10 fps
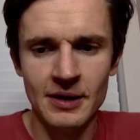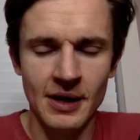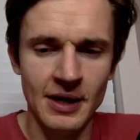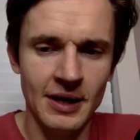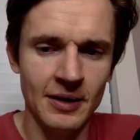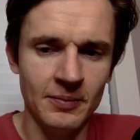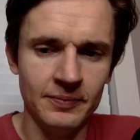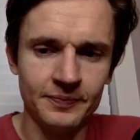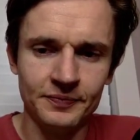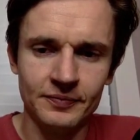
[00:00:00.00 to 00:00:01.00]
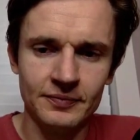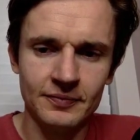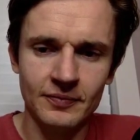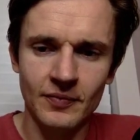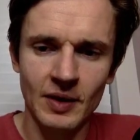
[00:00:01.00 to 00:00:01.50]

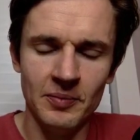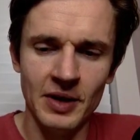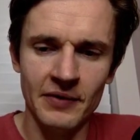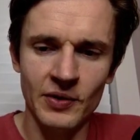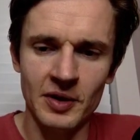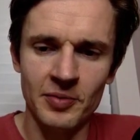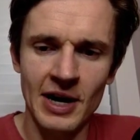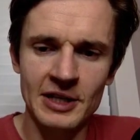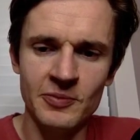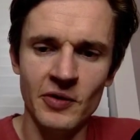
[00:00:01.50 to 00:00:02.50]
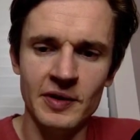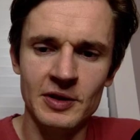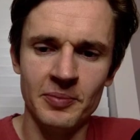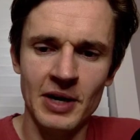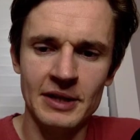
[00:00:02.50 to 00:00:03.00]
But if you're into price movements,
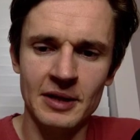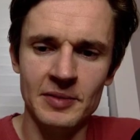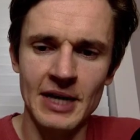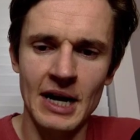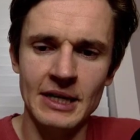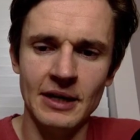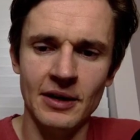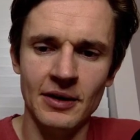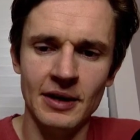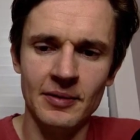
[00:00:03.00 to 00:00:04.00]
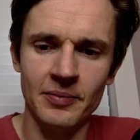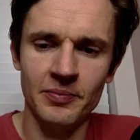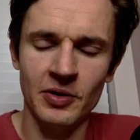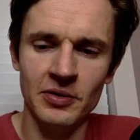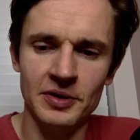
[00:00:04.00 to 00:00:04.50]
the price comes down here,
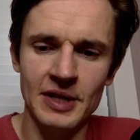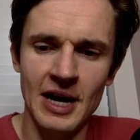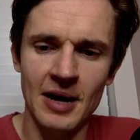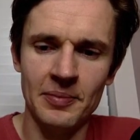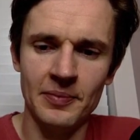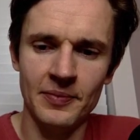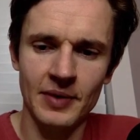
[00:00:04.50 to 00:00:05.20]
it pulls up,